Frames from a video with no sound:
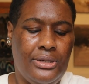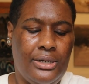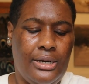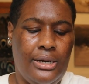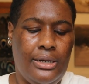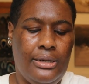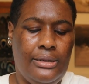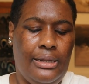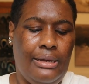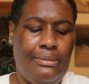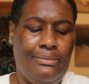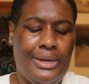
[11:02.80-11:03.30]

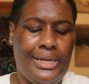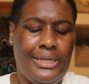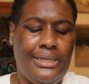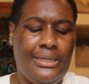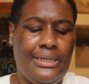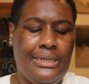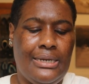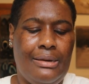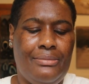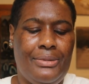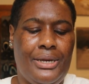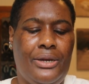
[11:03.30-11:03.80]
dark. Like, by the
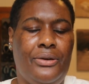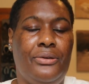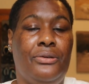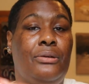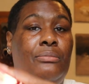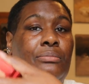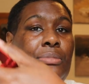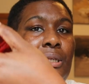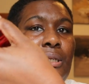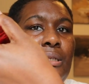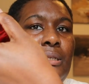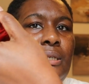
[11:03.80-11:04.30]
time I go
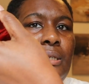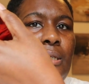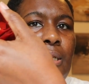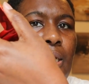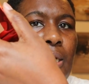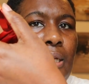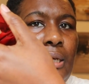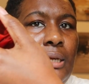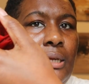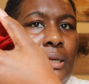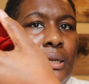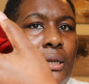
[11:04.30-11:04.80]
to blend it
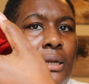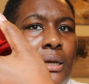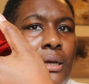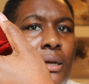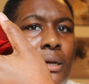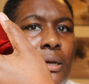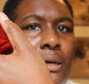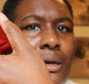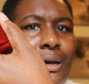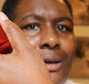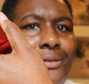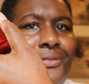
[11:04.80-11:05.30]
in,
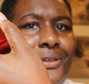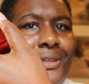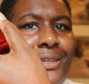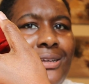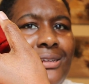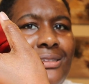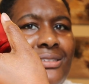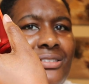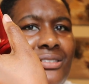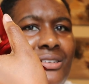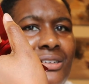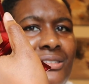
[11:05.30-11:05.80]
I feel
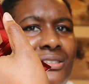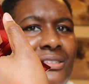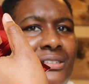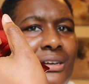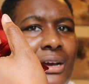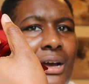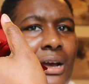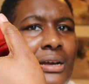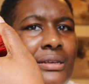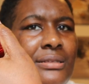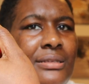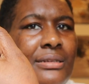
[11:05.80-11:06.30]
like it starts
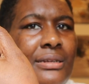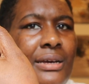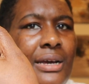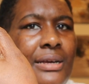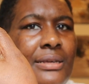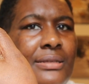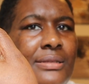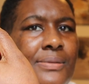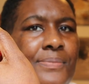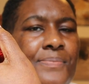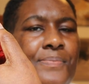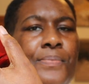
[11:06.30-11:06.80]
to
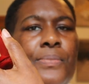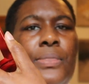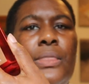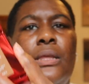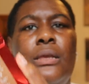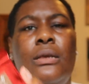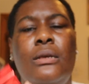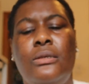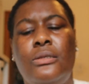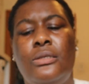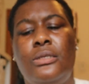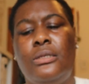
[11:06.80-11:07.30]
oxidize.
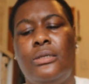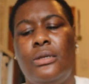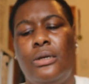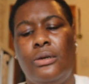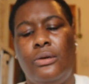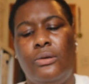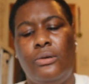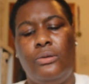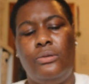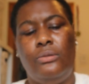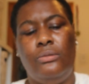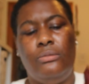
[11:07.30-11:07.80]

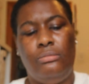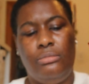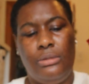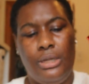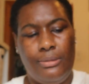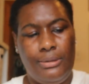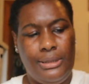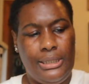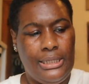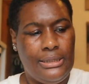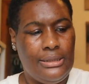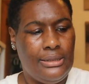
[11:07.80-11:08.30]
So
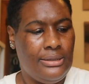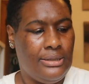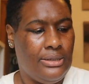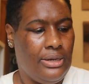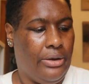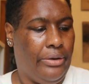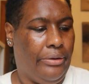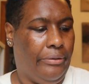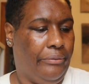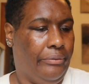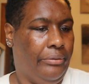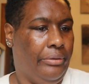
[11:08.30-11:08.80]
I'll let this
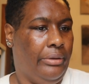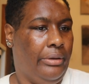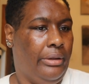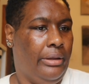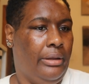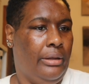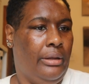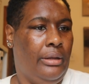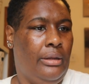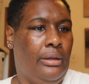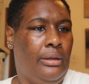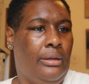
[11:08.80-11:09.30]
go.
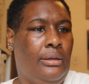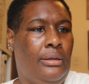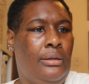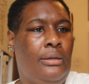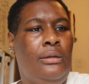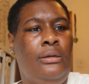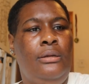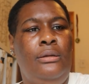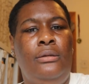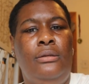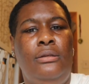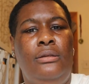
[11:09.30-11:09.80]

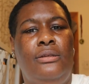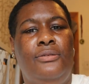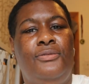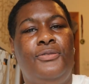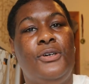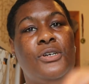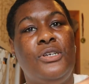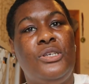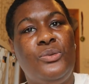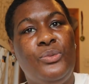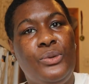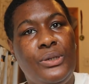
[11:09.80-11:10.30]
The
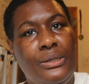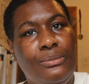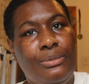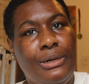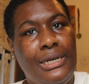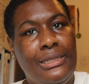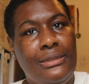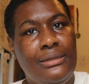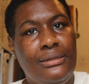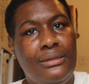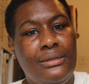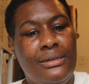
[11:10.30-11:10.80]
first one to
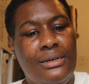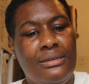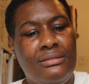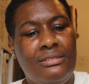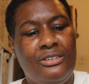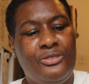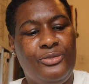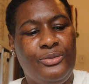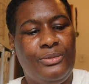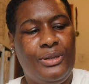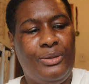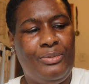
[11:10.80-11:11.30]
bite the
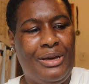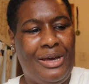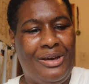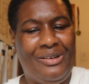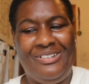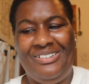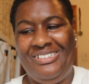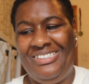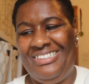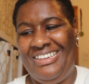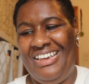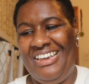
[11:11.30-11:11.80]
dust from the
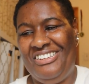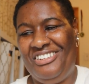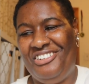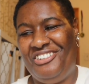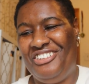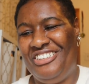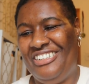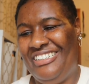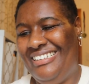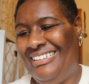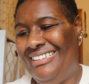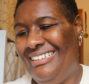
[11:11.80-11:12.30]
powder
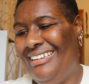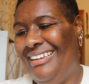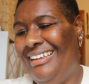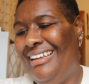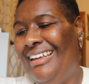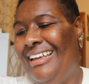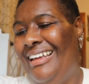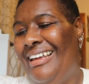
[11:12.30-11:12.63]
section.